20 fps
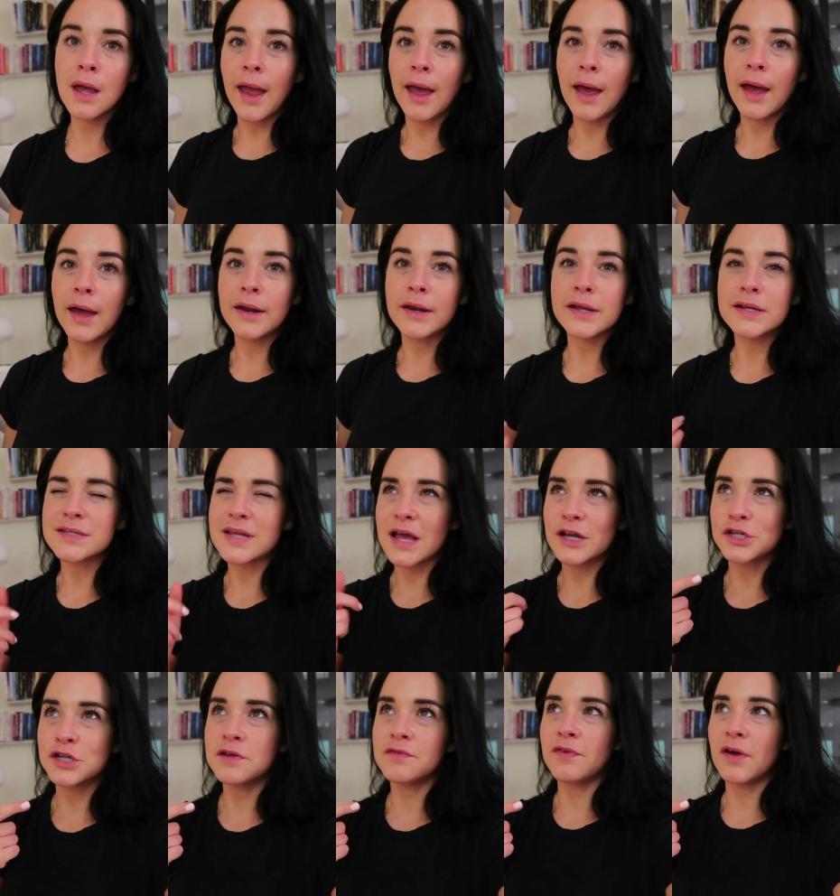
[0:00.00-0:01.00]
And it's
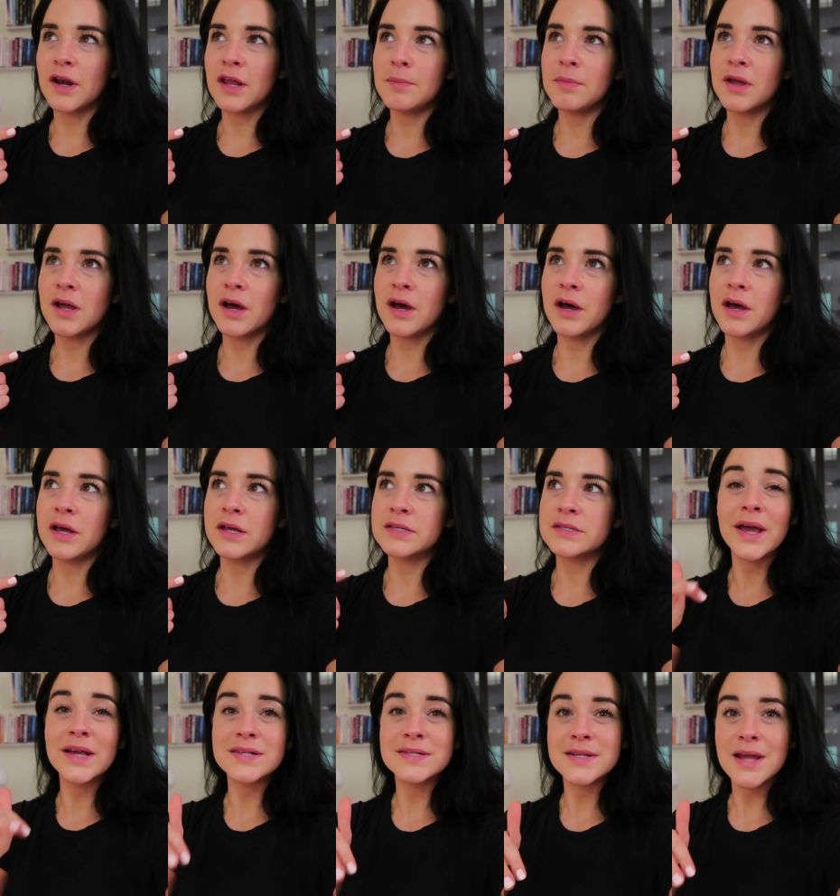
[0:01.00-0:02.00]
actually funny because
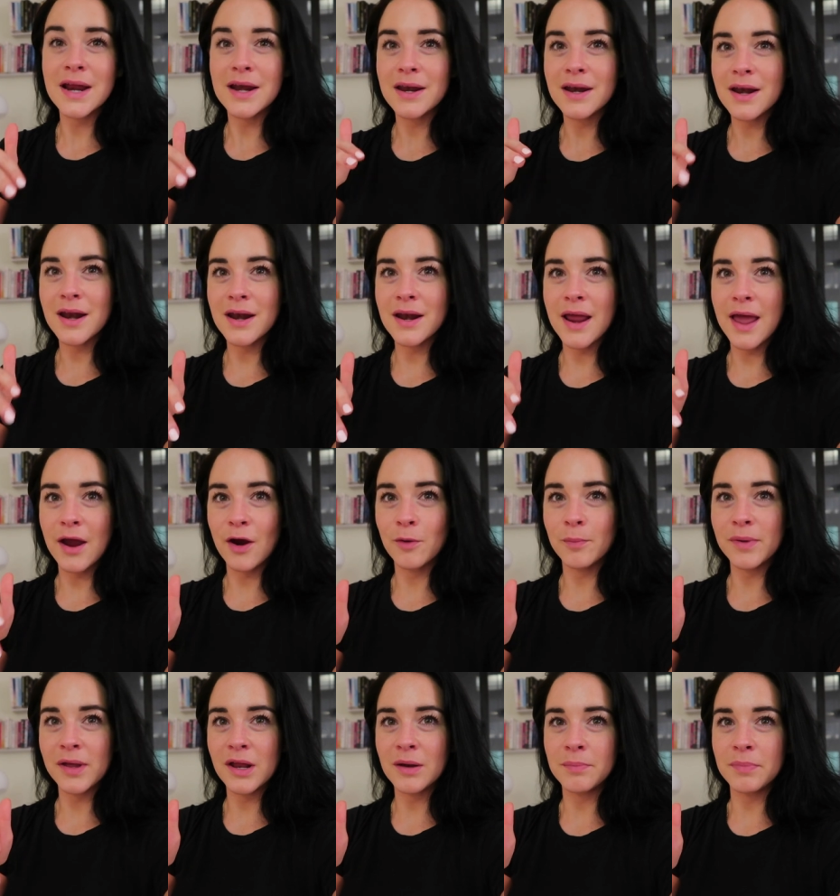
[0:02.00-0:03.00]
when I stayed in an
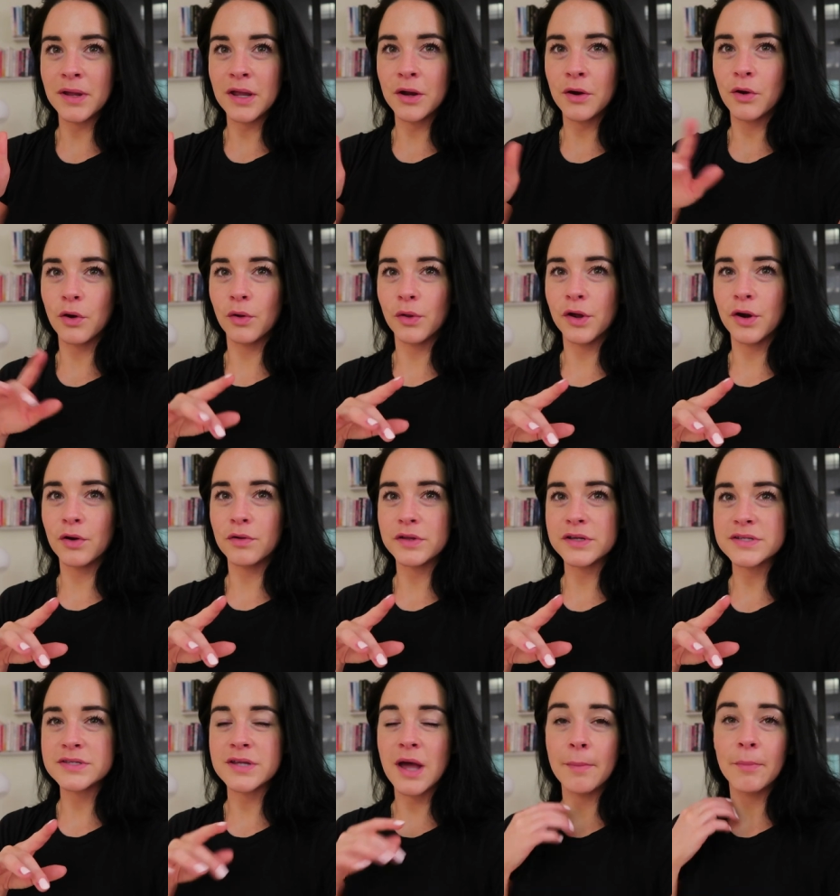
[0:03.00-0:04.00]
Airbnb earlier
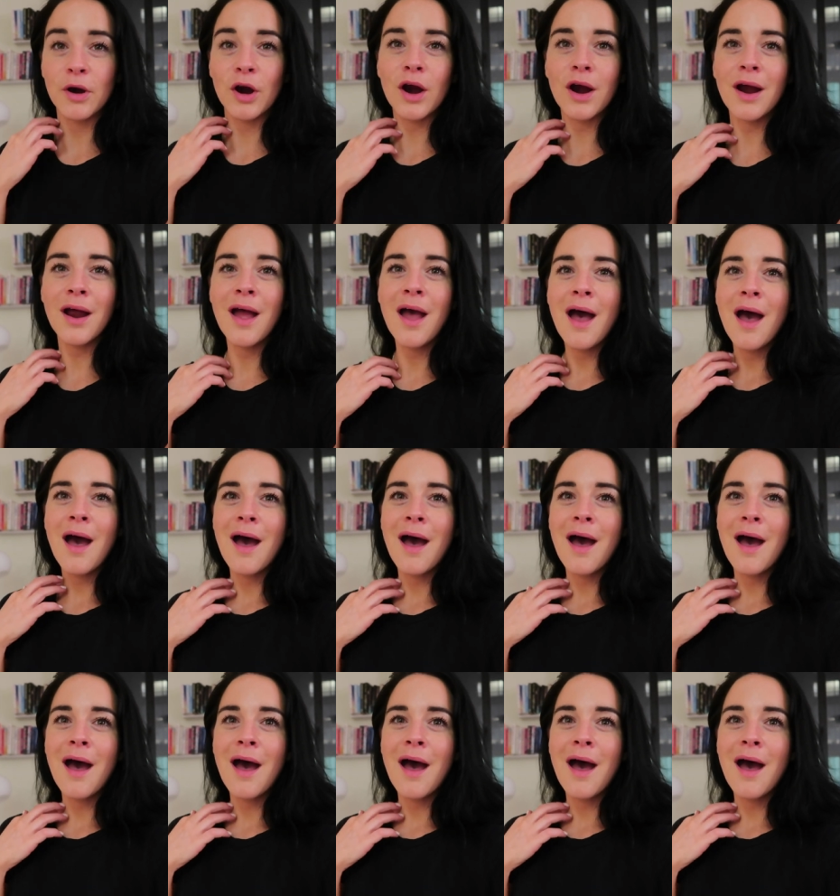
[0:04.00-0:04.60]
this summer,